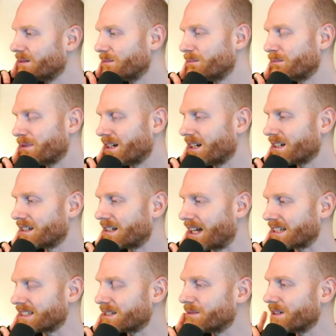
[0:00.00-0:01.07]
but
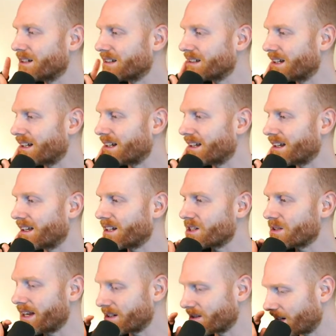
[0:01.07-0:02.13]
last time I
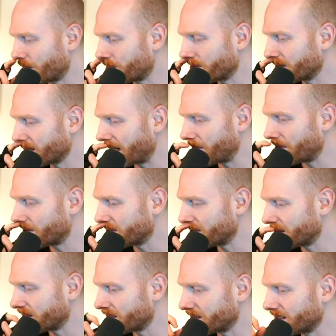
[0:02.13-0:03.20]
tried to upload a game
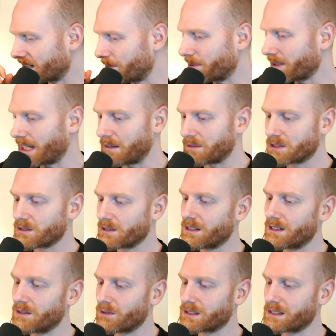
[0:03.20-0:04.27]
on Epic Games Store,
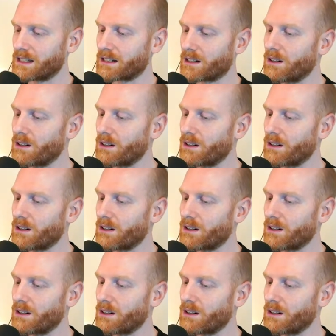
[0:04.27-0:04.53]
it was like,